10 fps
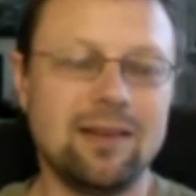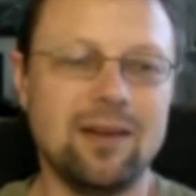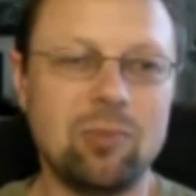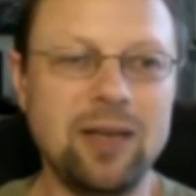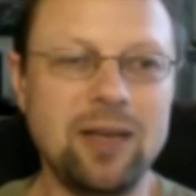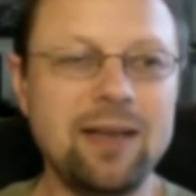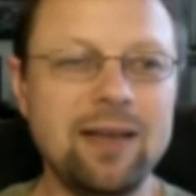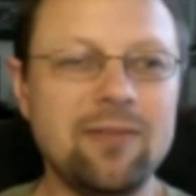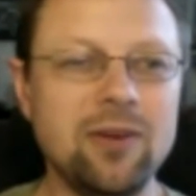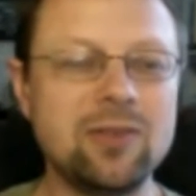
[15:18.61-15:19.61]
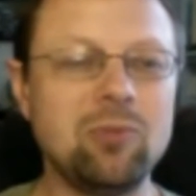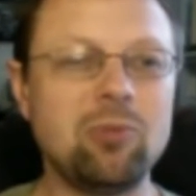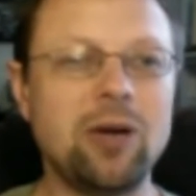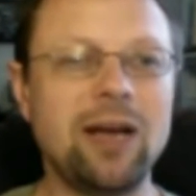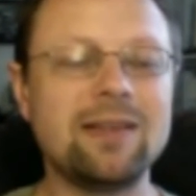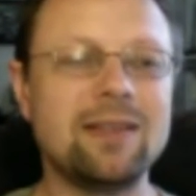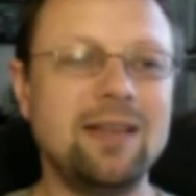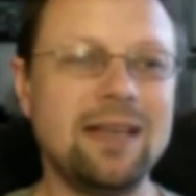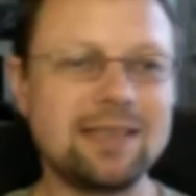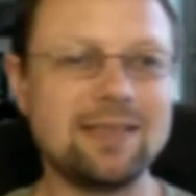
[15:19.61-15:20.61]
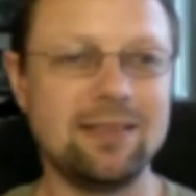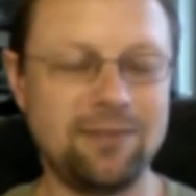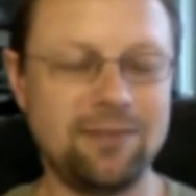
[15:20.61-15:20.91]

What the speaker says: There are plenty of those who practice less